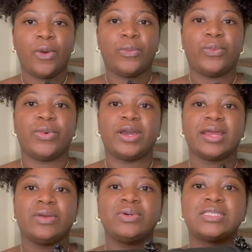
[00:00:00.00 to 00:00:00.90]
What
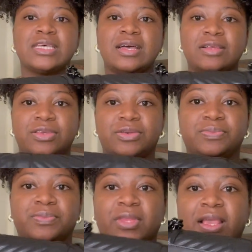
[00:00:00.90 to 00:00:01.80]
I will tell you,
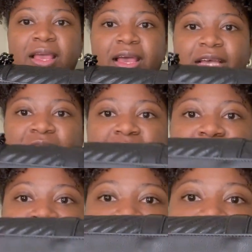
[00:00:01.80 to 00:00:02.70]
as you
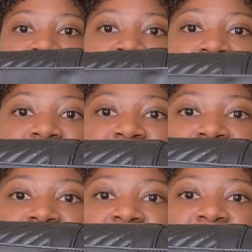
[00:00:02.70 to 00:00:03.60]
can see at the bottom
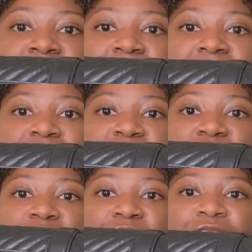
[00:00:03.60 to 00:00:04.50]
here, it has
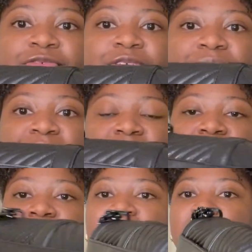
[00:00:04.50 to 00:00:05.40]
curved
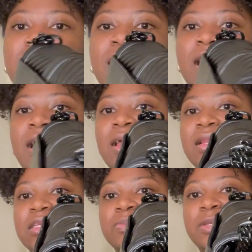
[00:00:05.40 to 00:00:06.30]
in, and
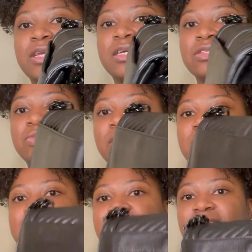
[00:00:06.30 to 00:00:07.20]
that's because when I
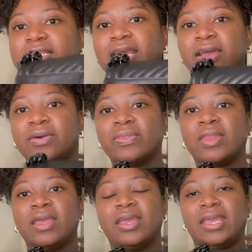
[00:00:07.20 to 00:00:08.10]
sit it
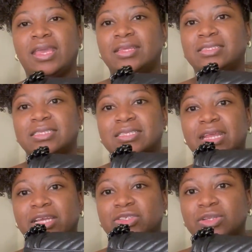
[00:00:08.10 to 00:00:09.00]
down, it just
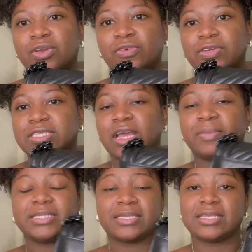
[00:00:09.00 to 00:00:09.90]
naturally over time,
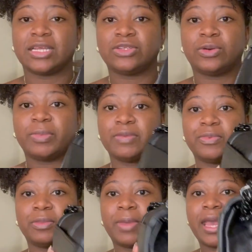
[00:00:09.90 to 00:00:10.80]
as I said, I don't baby
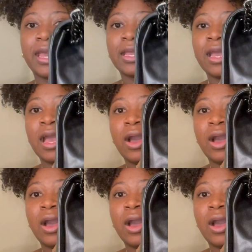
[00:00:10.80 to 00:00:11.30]
the bag.